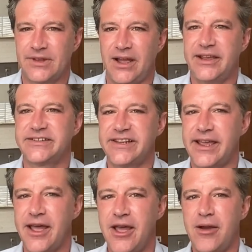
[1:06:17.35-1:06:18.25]
I could
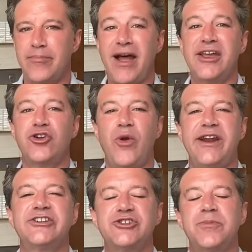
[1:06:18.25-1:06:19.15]
say, my
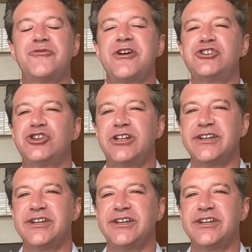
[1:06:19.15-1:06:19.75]
greatest professional